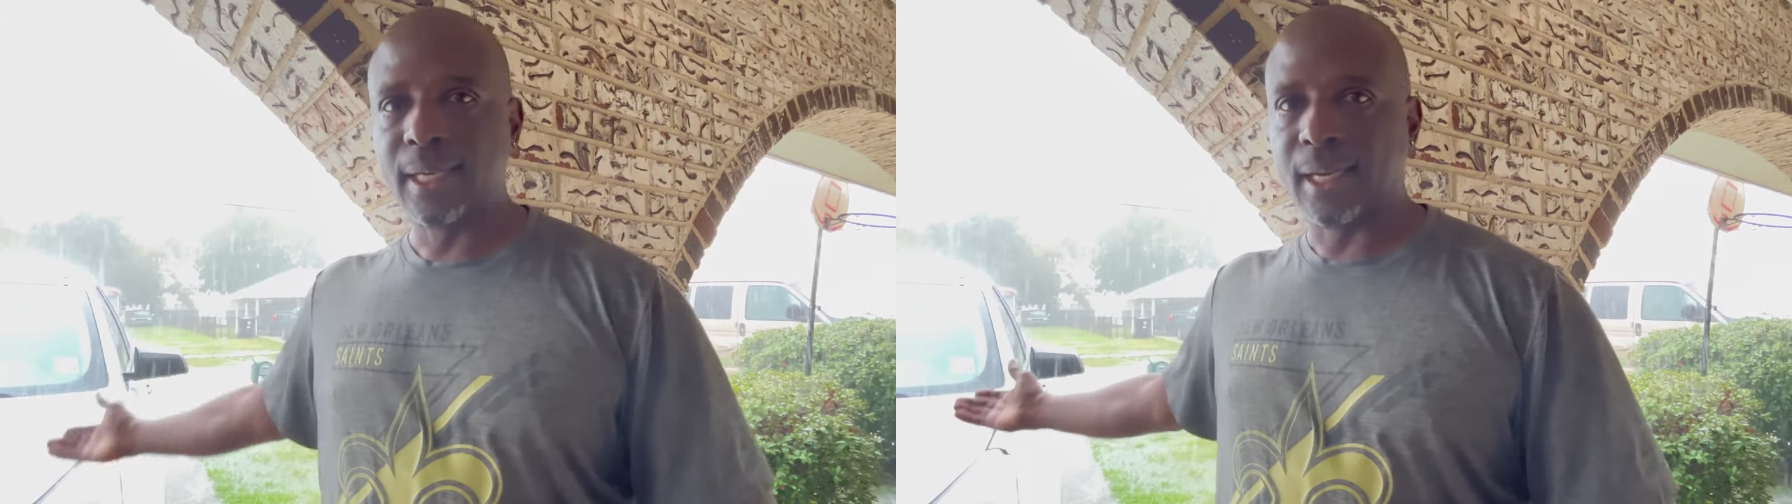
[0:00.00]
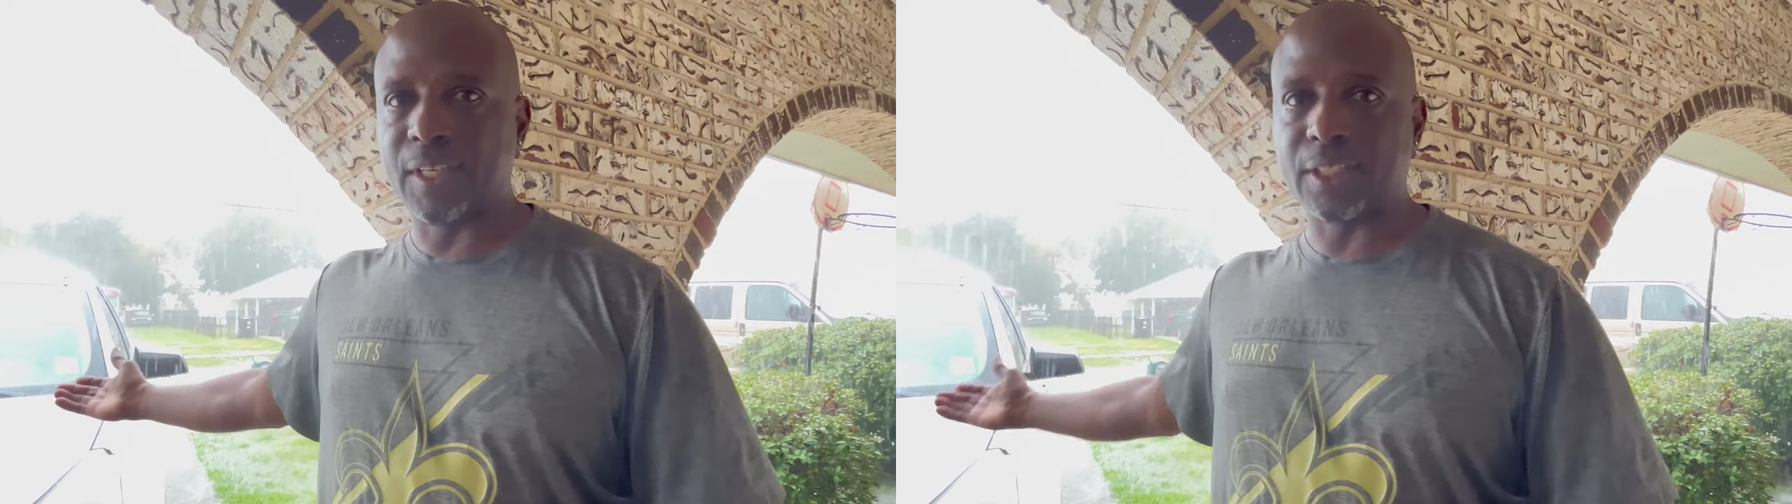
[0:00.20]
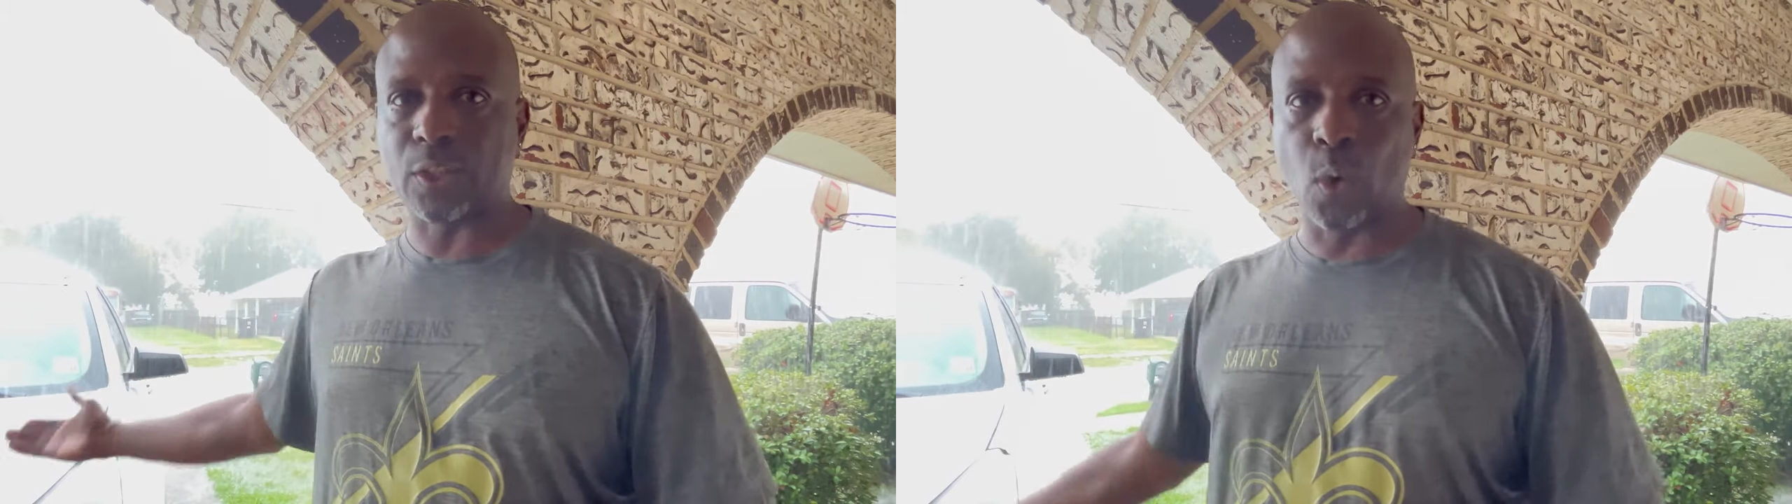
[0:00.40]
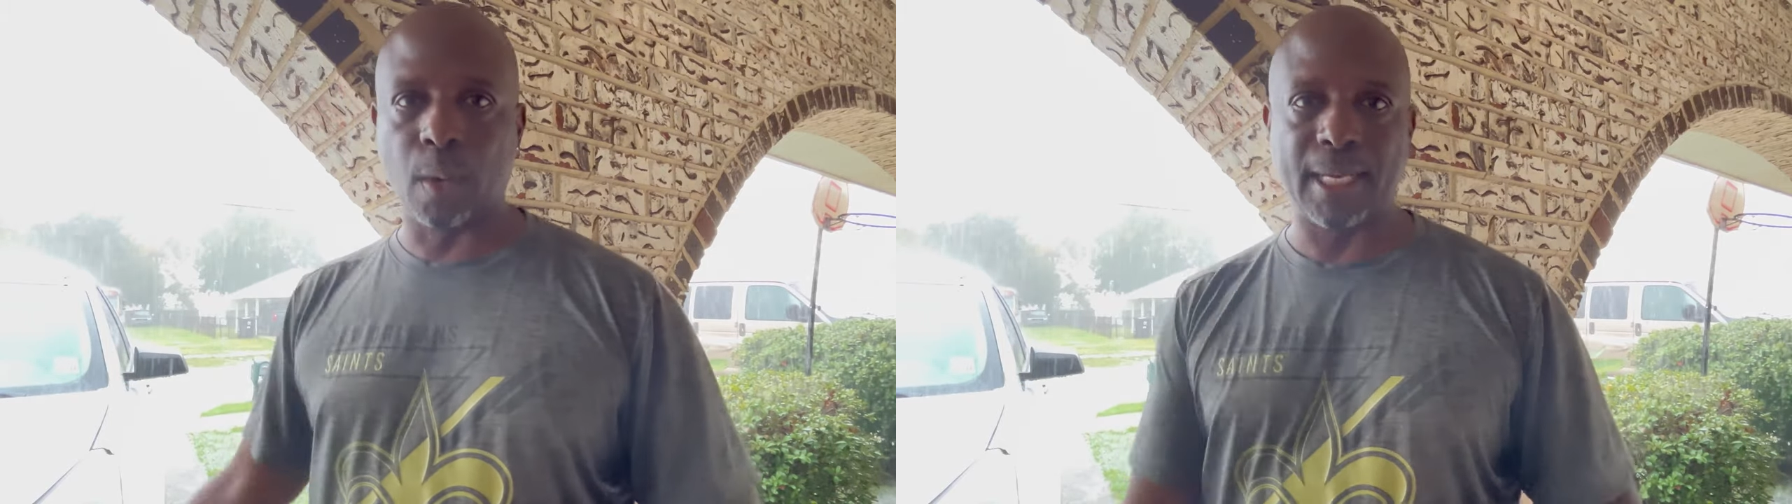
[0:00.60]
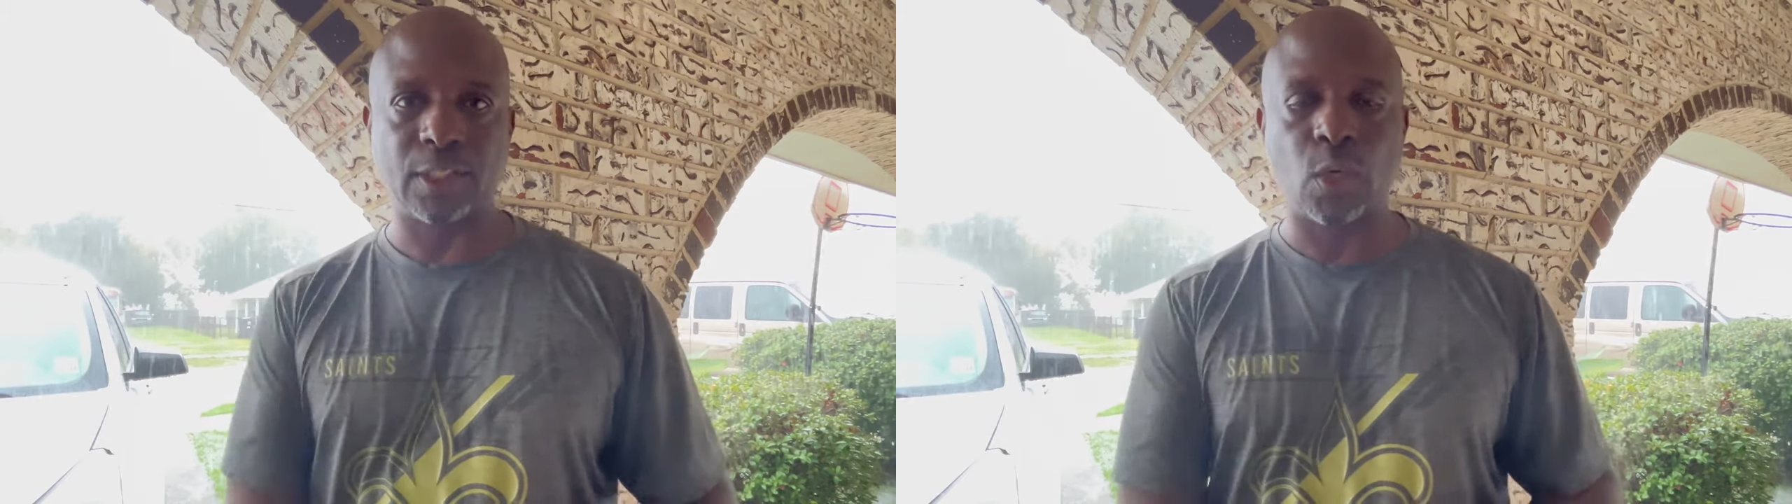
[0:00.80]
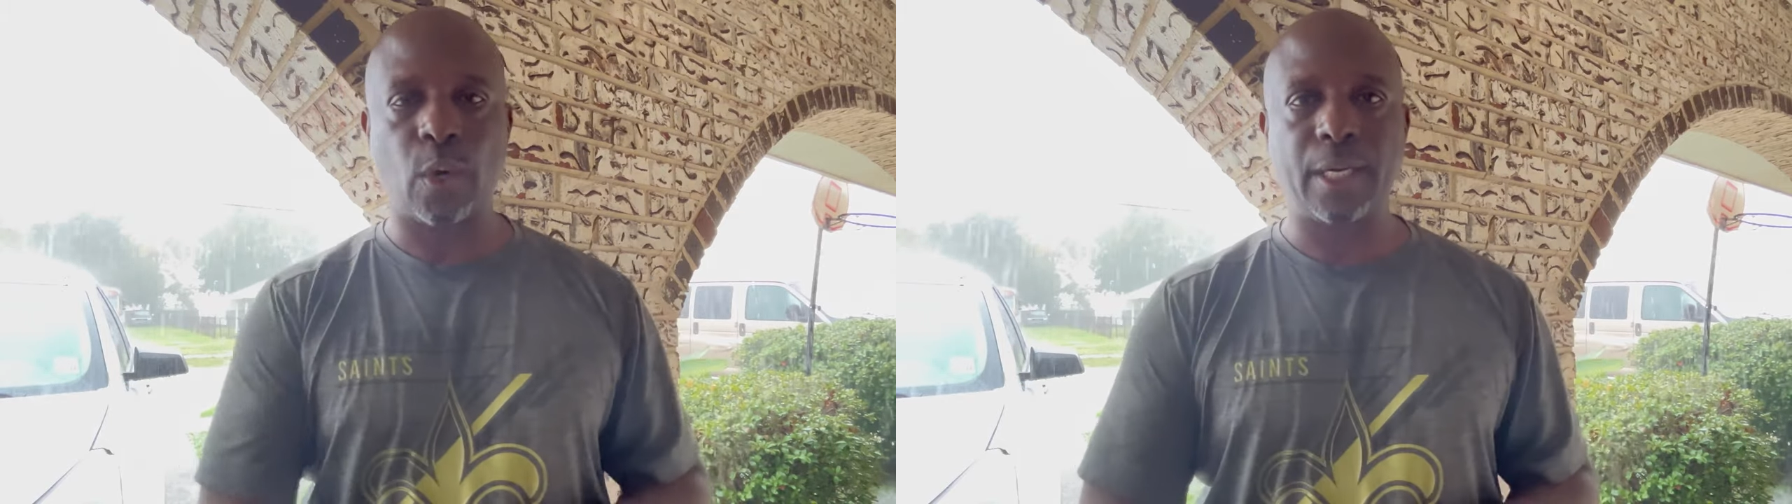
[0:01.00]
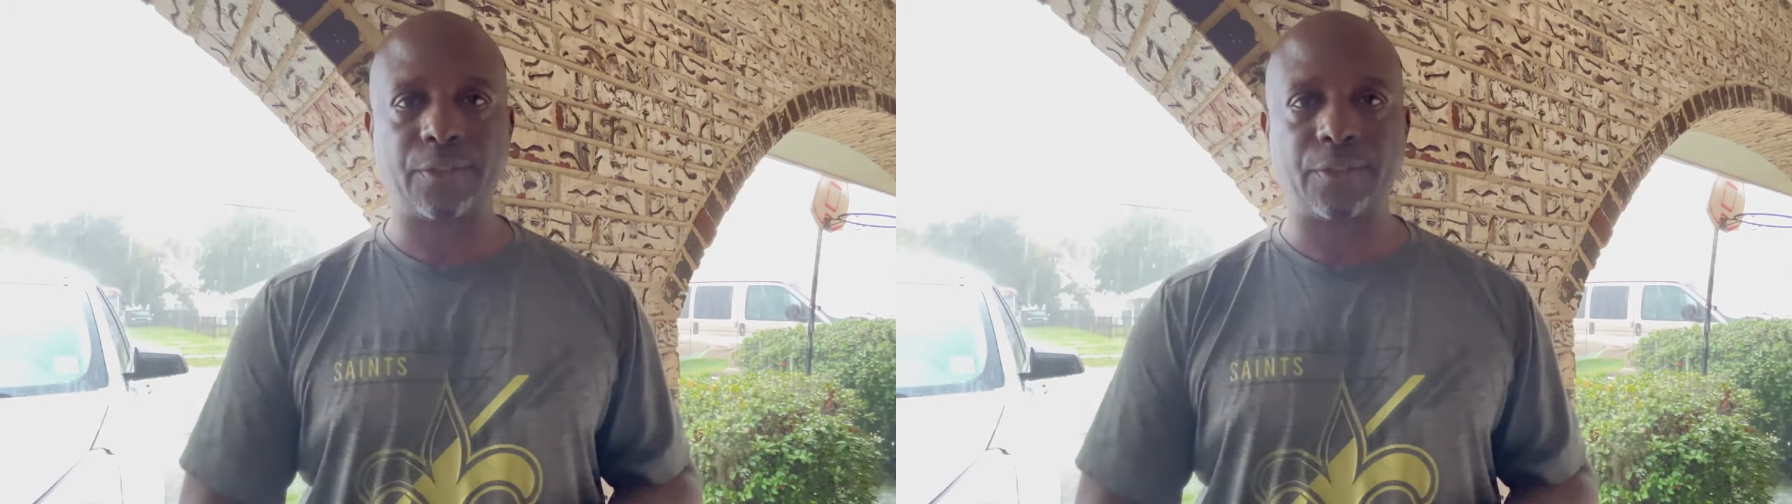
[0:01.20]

of this storm that's going